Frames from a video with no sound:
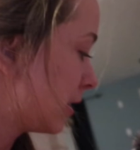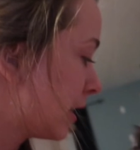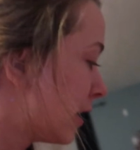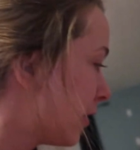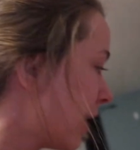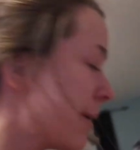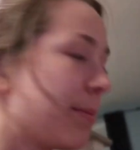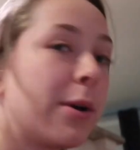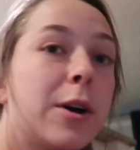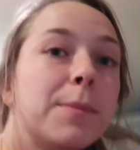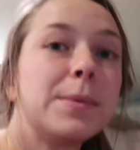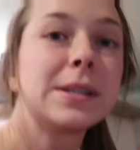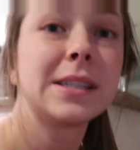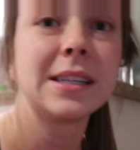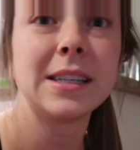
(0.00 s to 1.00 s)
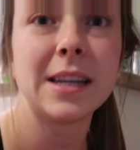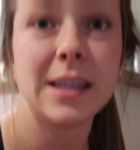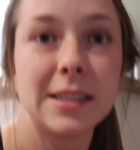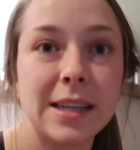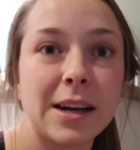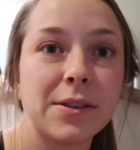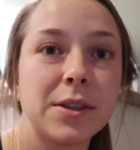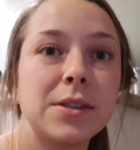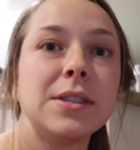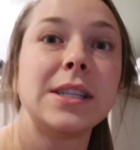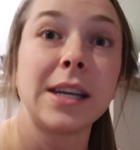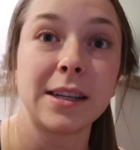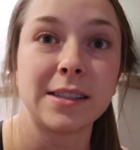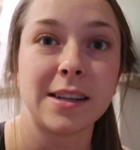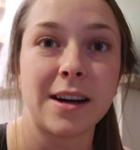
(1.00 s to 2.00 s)
You know, I purposely didn't download
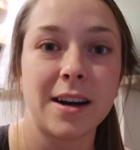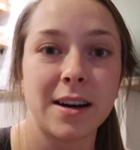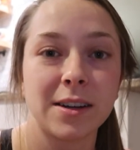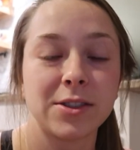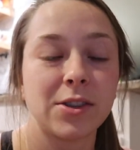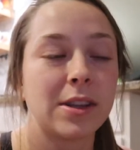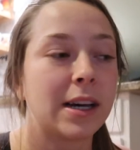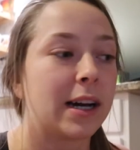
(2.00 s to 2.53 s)
TikTok so